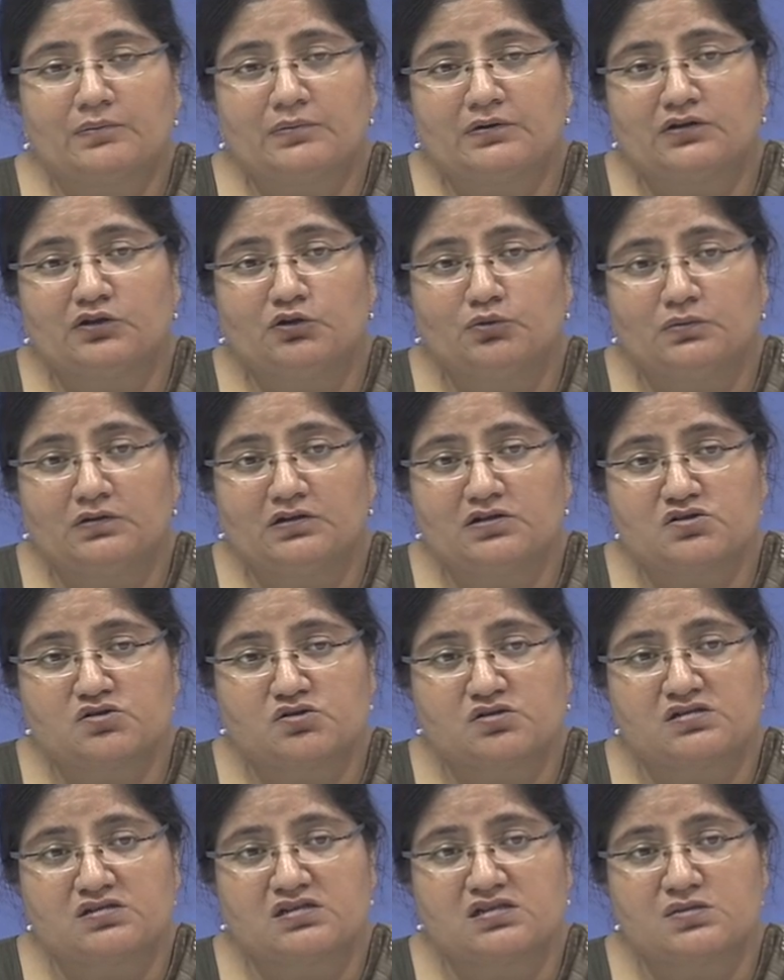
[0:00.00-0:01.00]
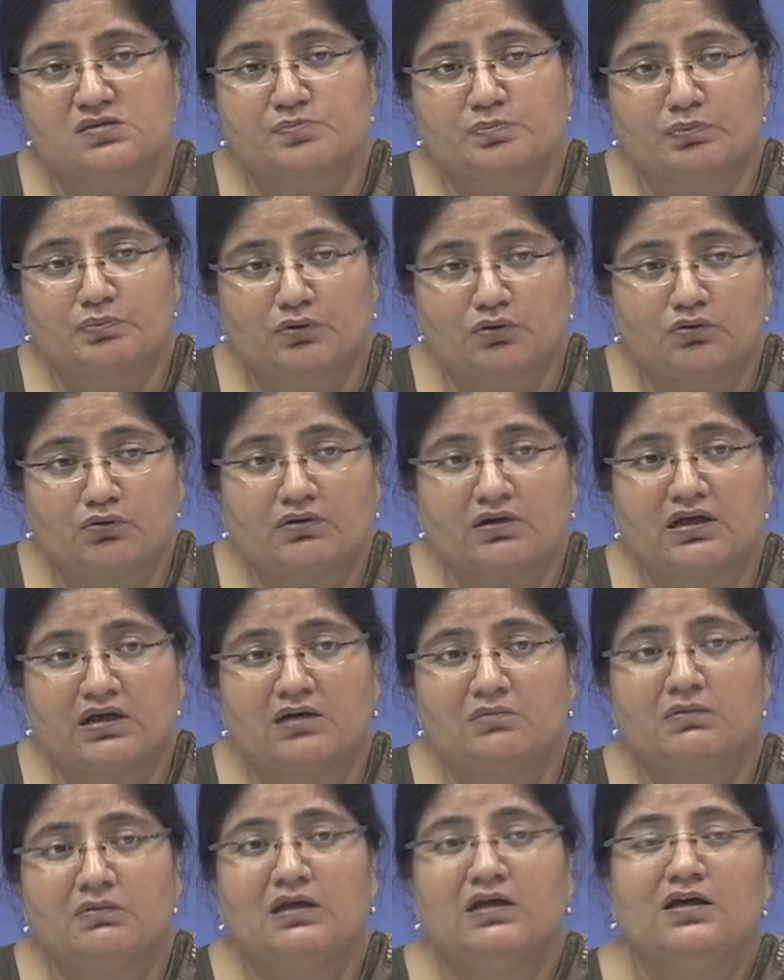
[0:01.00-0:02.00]
a human resources
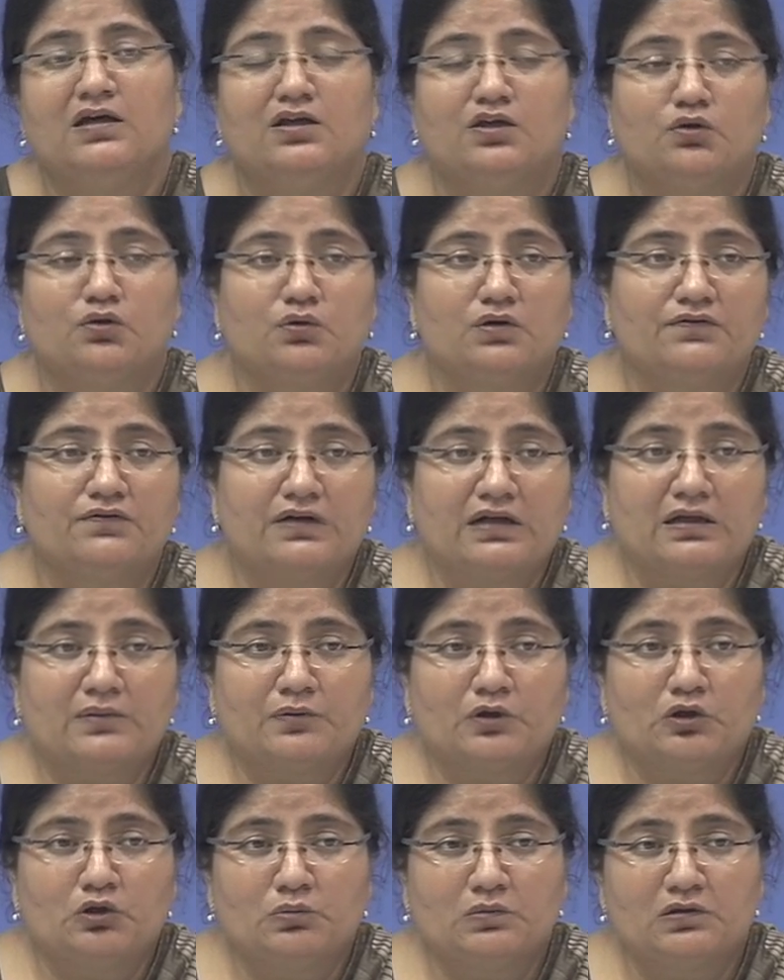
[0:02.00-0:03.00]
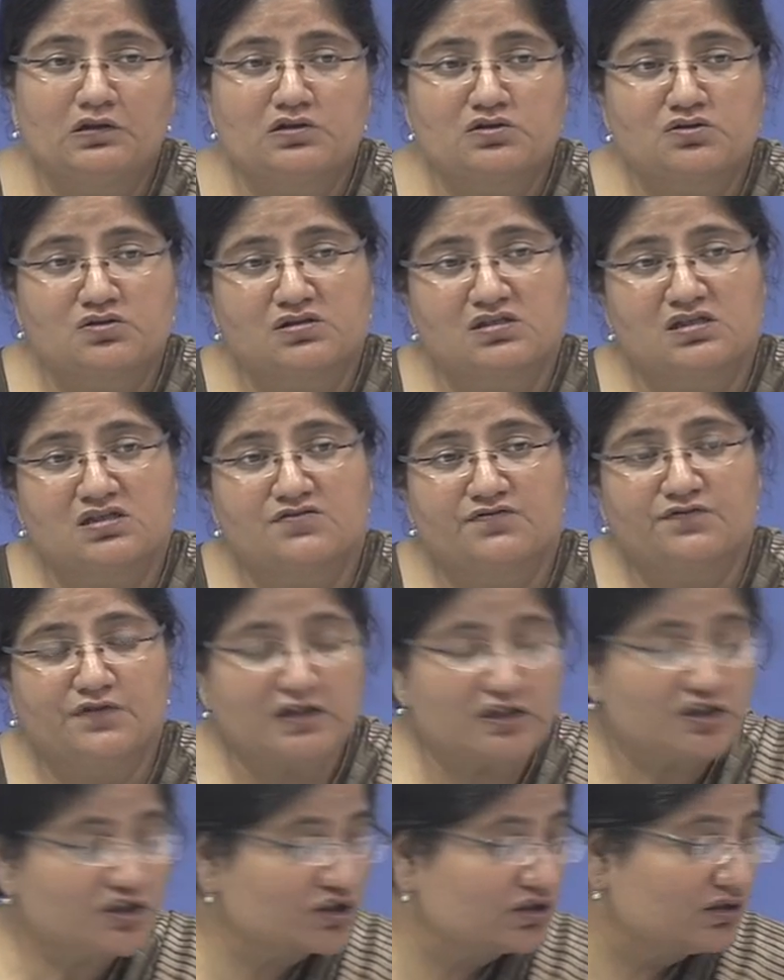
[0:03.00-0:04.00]
program, you develop a human resources
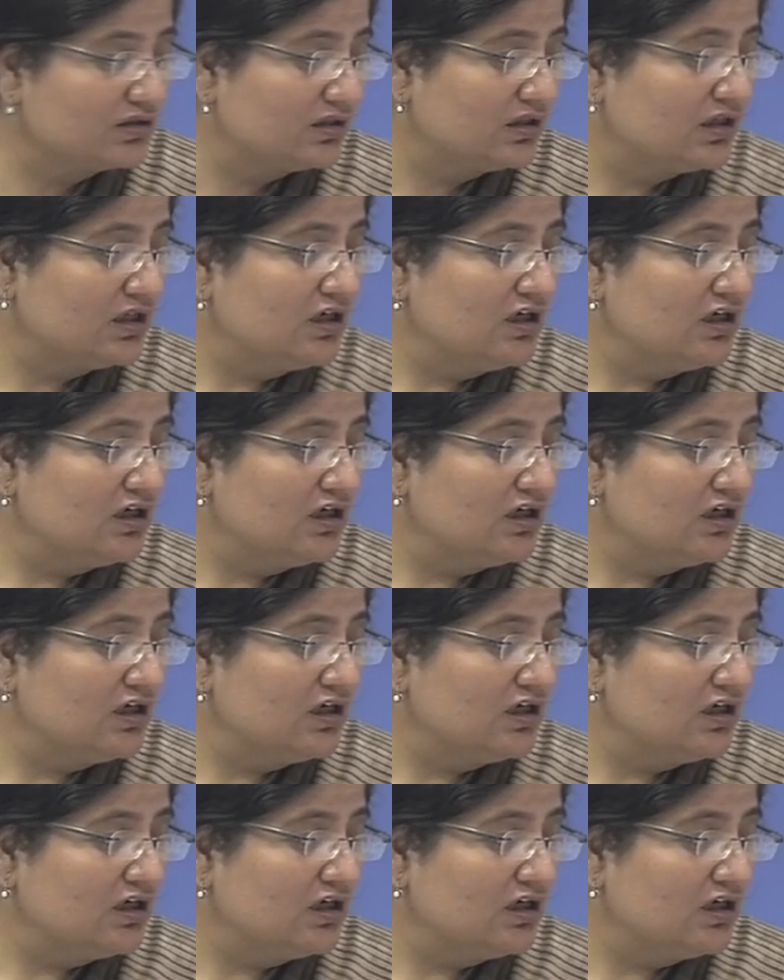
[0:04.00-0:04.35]
function,